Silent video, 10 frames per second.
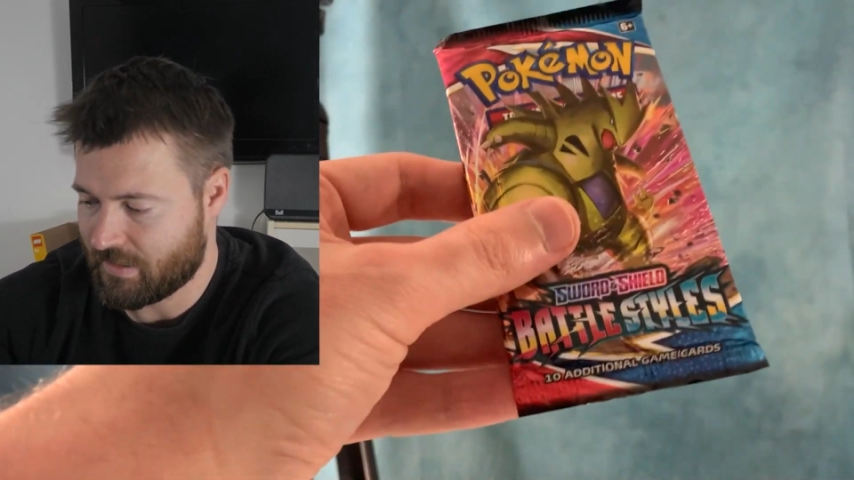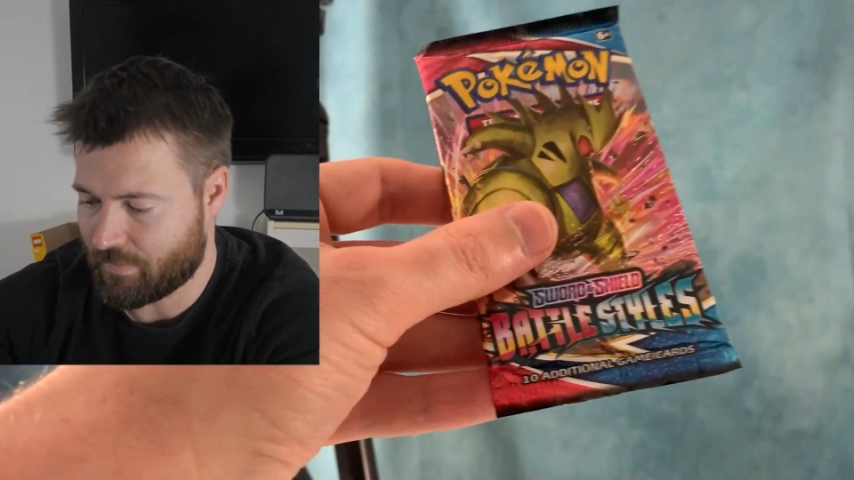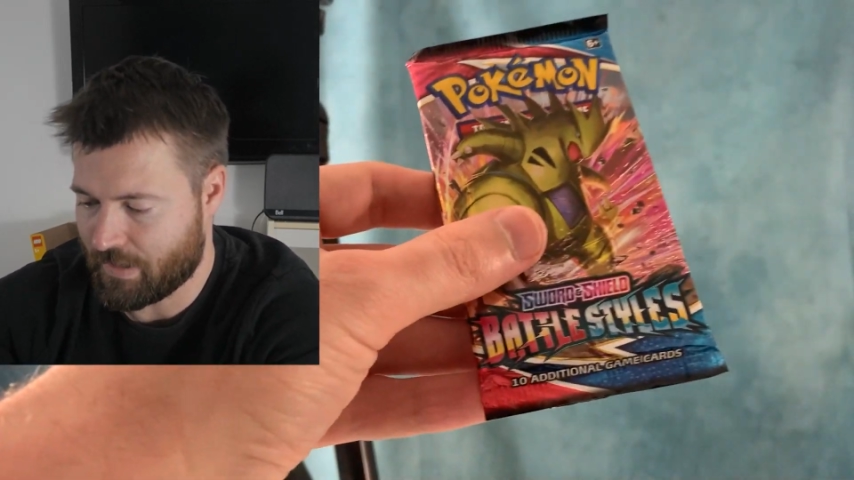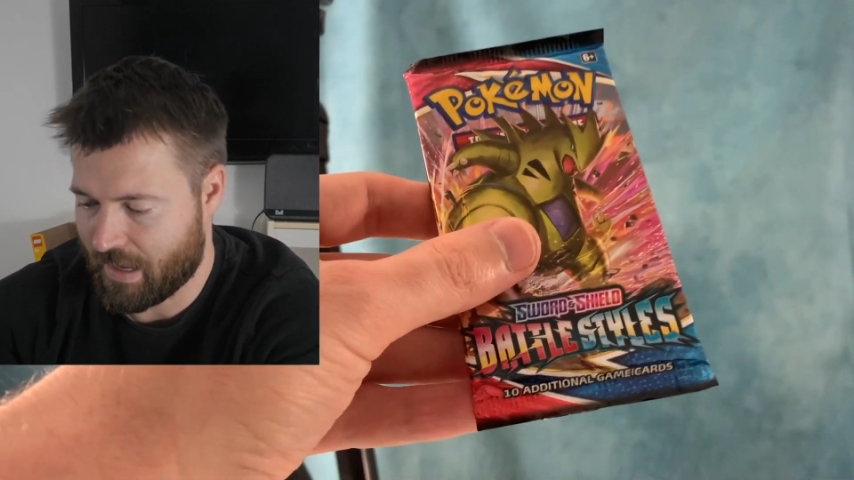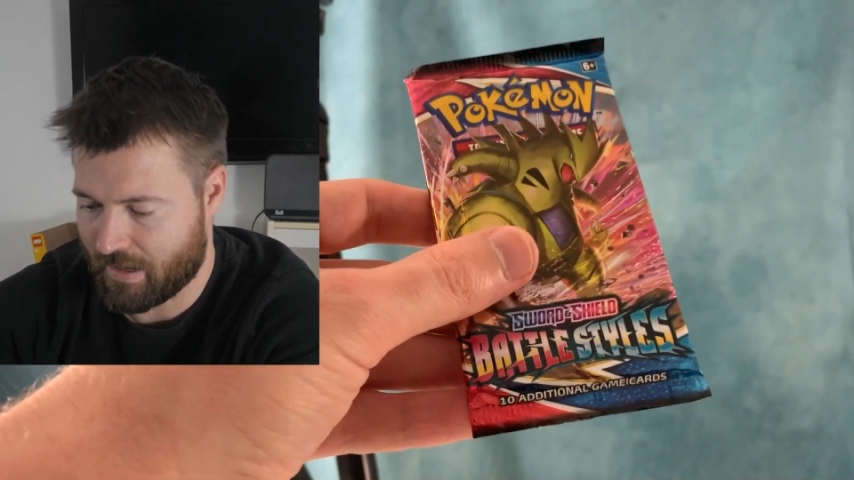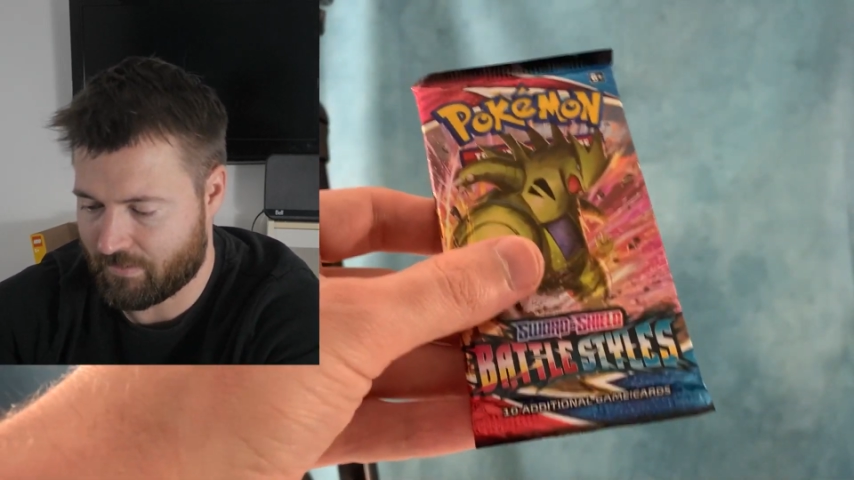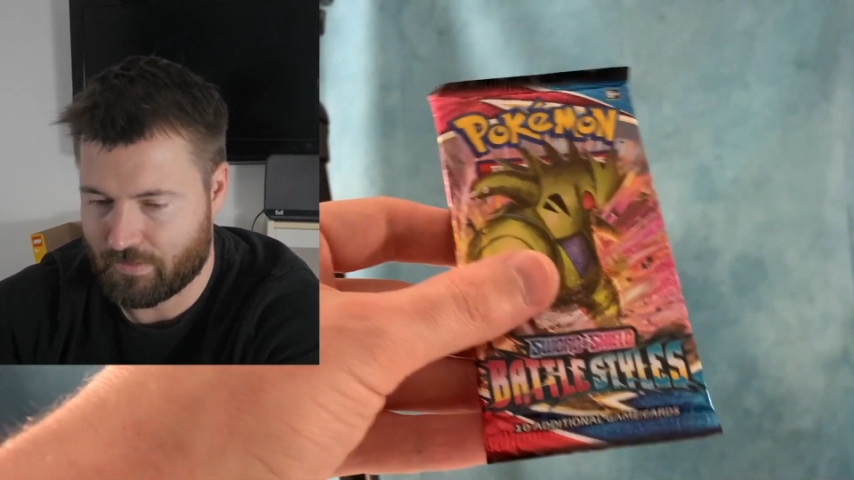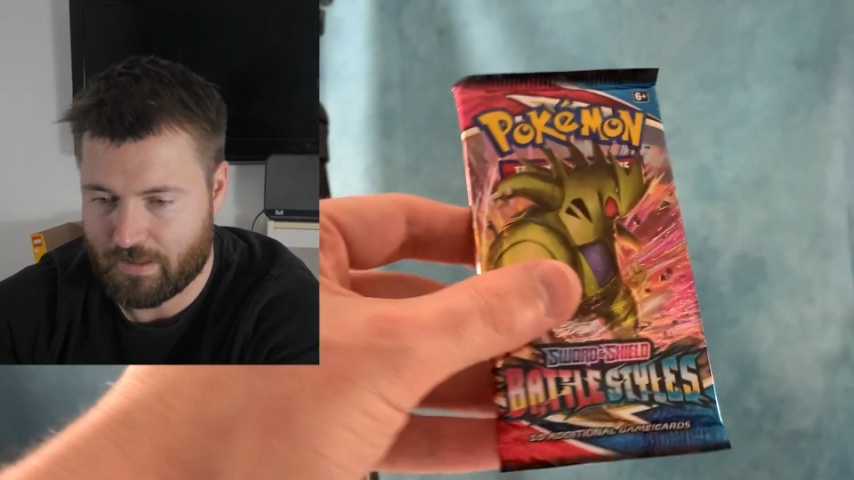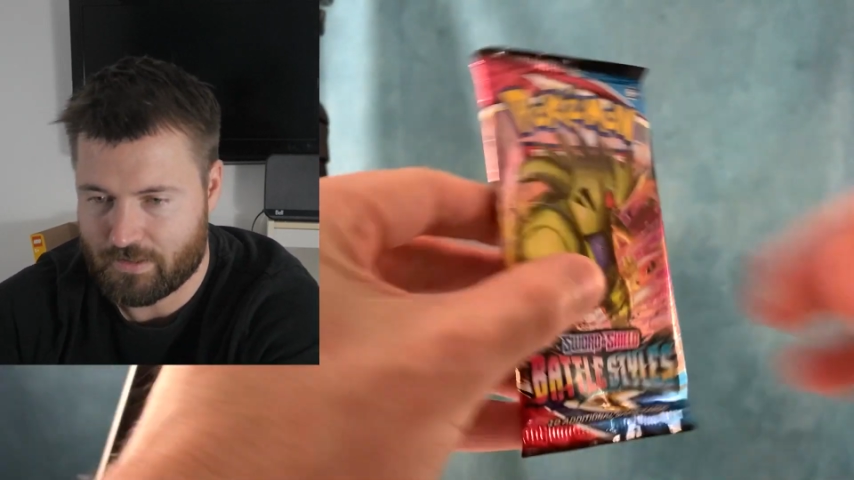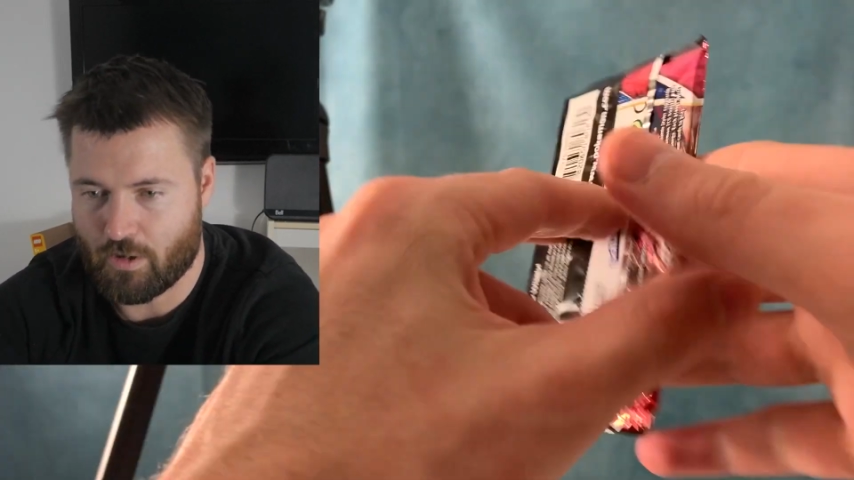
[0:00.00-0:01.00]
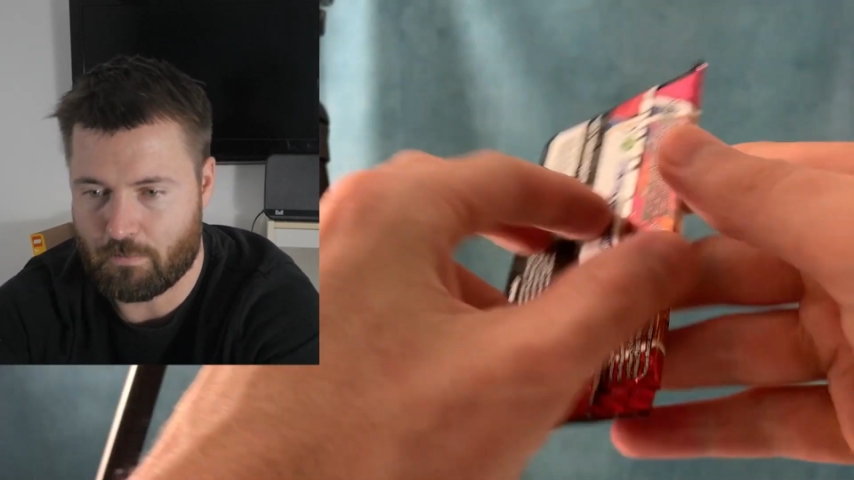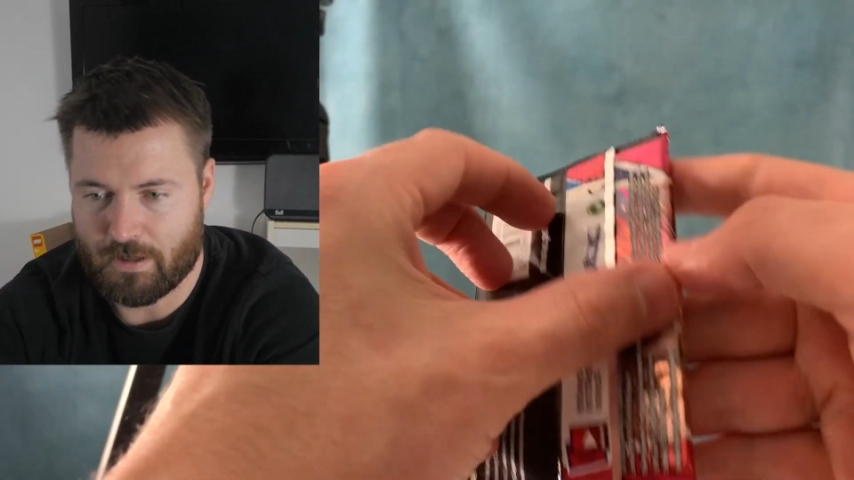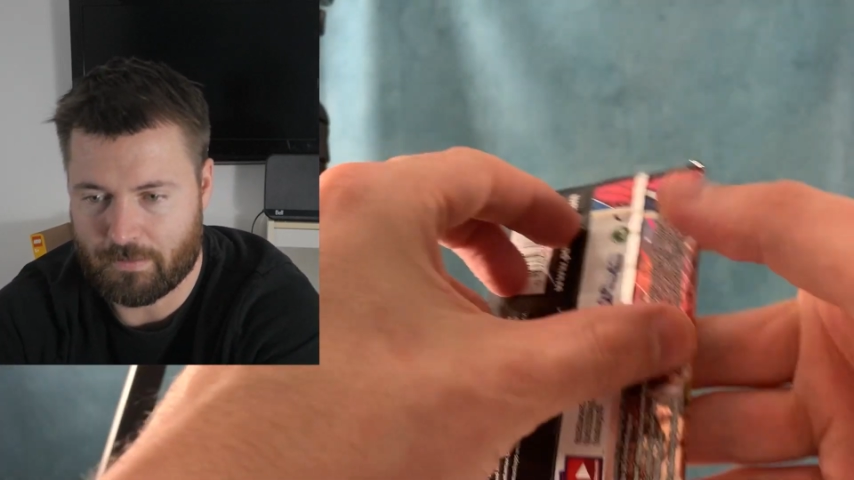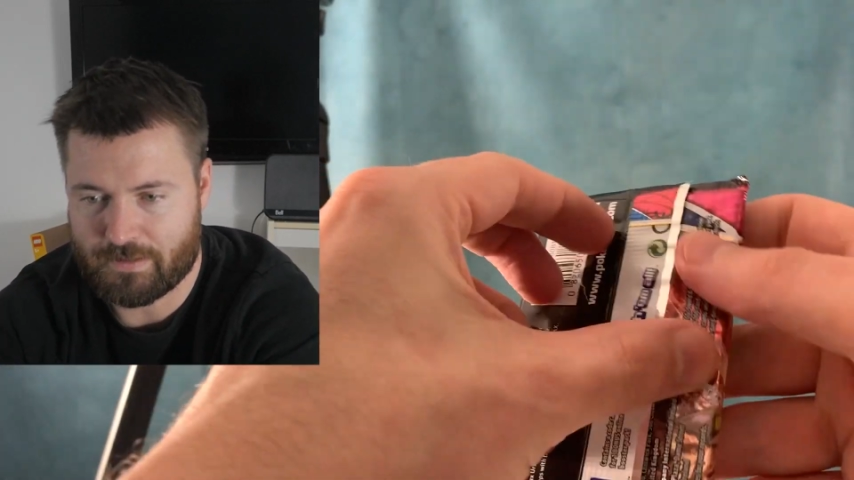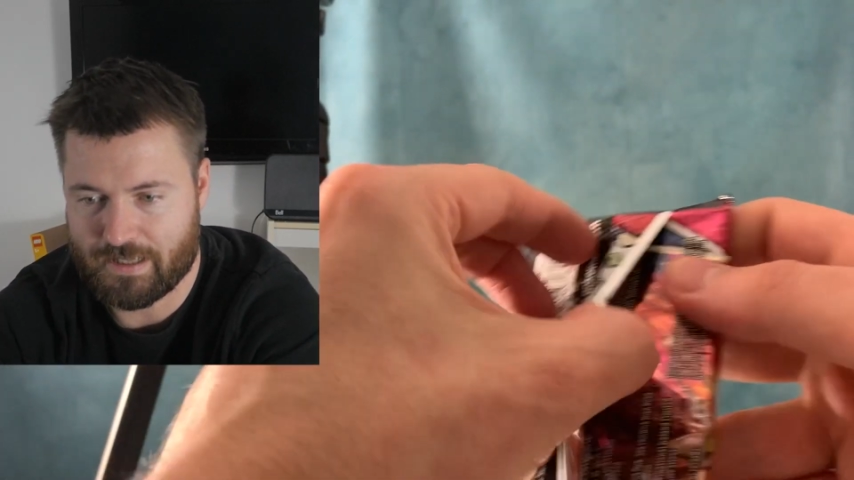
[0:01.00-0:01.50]
that we have to
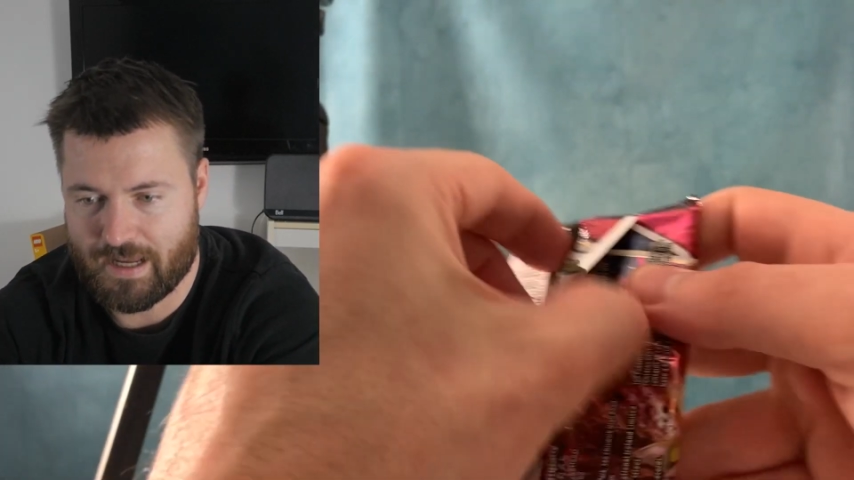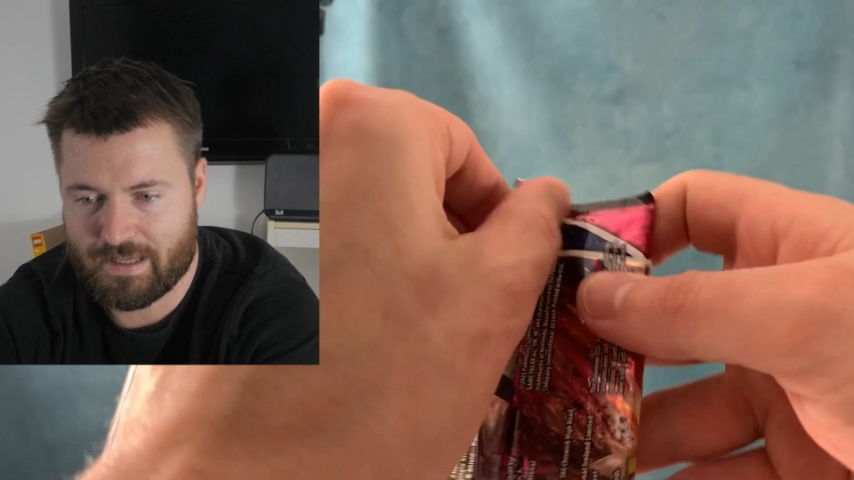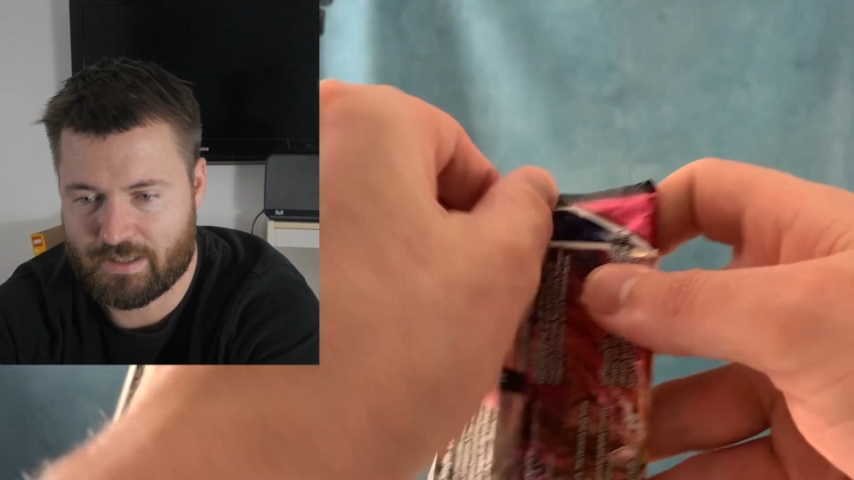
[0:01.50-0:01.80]
open up today.